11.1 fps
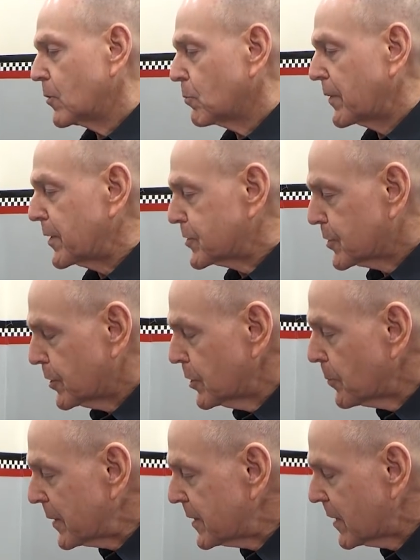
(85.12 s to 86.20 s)
When the
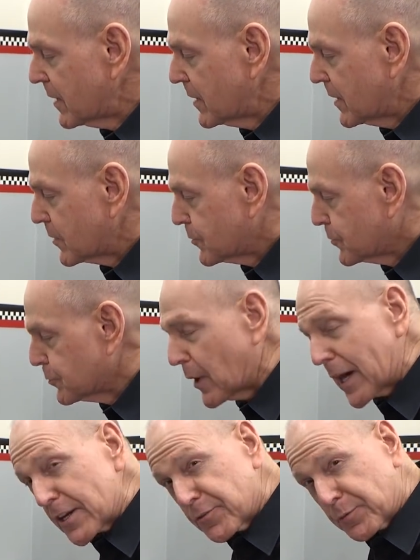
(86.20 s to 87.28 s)
turbine
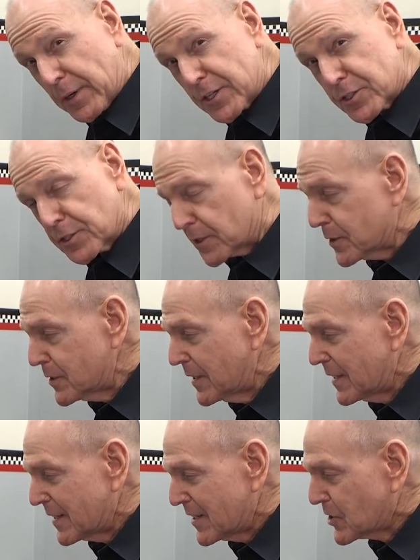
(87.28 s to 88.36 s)
drive pressure
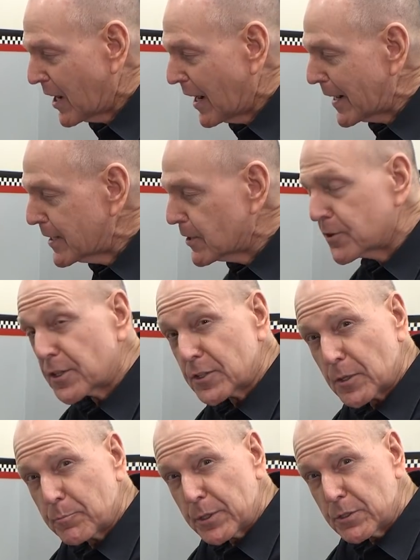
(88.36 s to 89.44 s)
is higher than
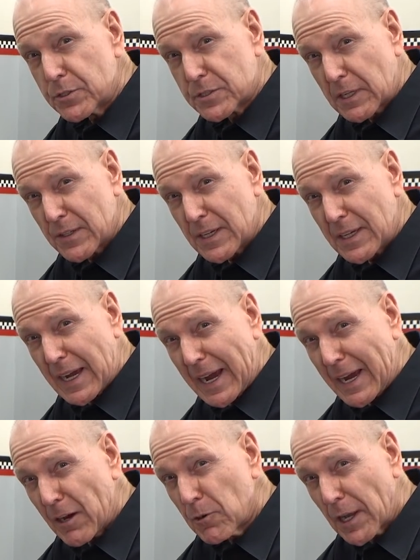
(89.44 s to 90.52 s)
the boost
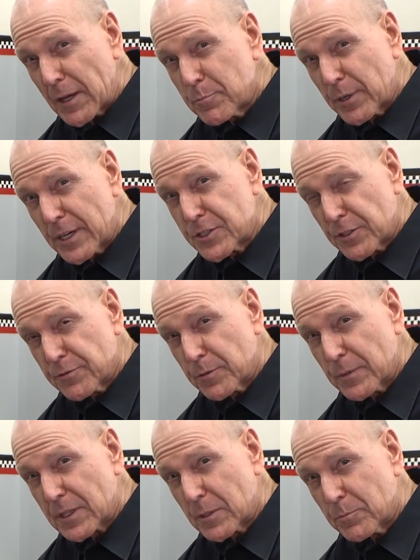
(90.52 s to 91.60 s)
outlet pressure from
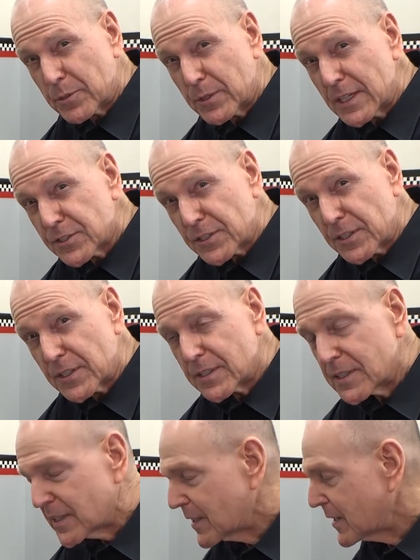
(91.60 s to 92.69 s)
the
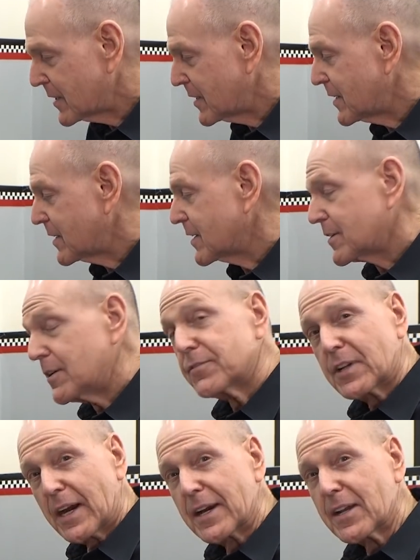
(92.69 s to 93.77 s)
compressor, you've
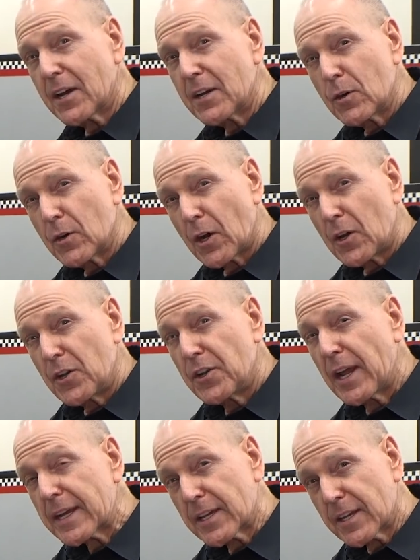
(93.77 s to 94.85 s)
got
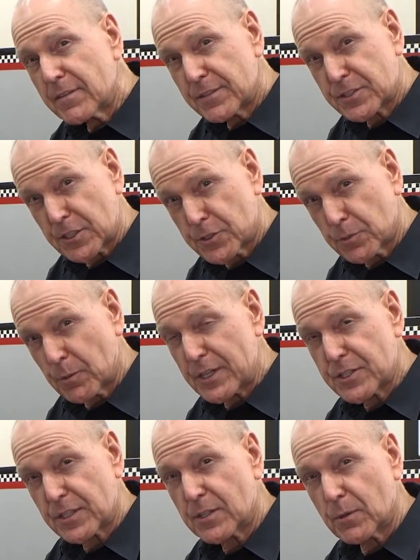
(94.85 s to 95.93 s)
negative
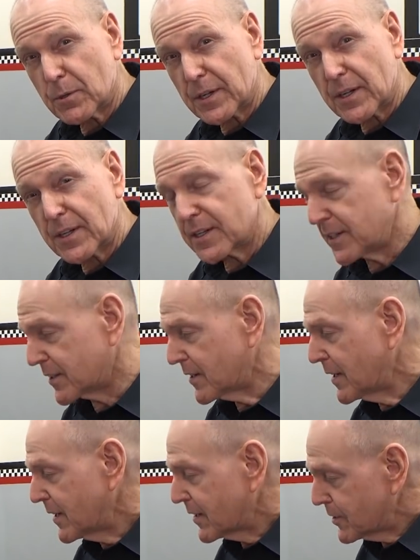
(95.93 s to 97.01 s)
situation going on here.
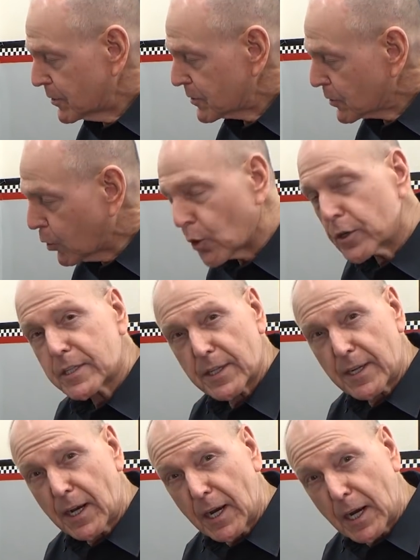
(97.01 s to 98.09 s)
You're
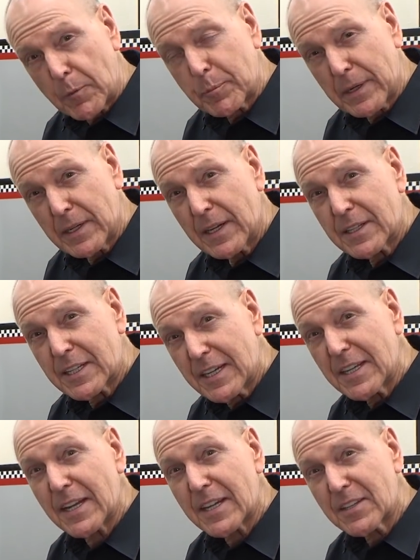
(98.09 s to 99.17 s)
corking up,
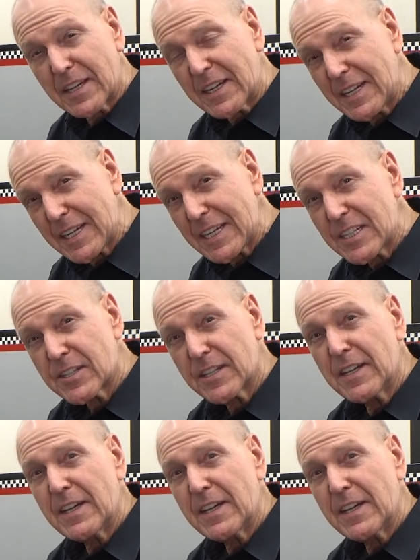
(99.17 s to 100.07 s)
getting the heat